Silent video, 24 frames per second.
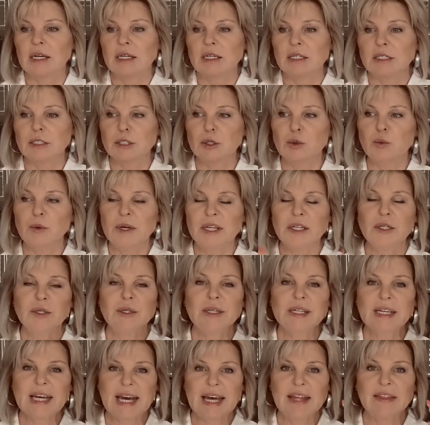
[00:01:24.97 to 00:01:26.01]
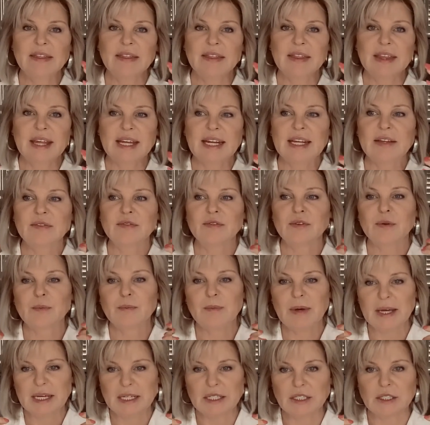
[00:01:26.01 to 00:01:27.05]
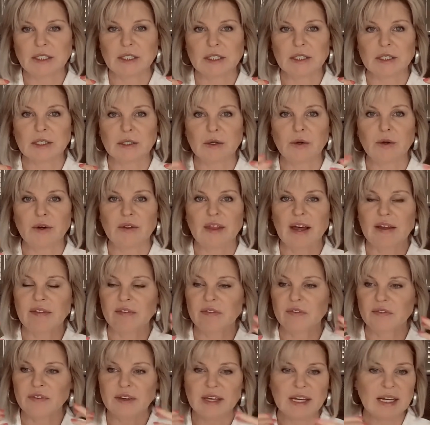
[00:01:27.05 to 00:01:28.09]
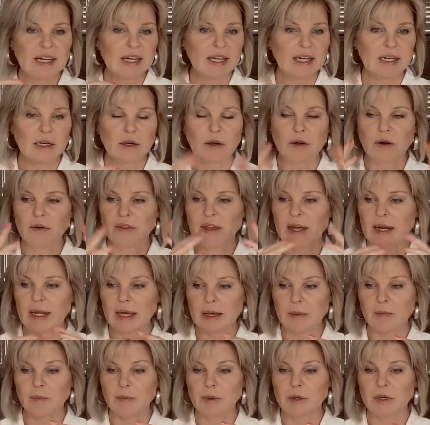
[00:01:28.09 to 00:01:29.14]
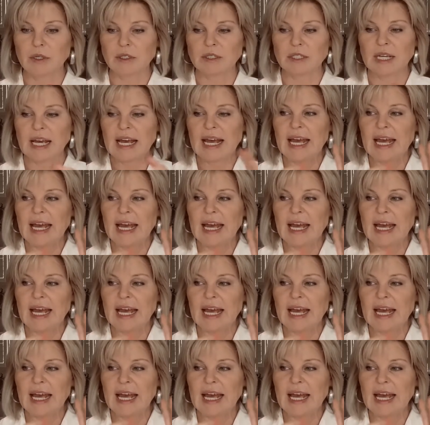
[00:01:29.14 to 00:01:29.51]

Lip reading: So when you get that information or that feeling or that impulse,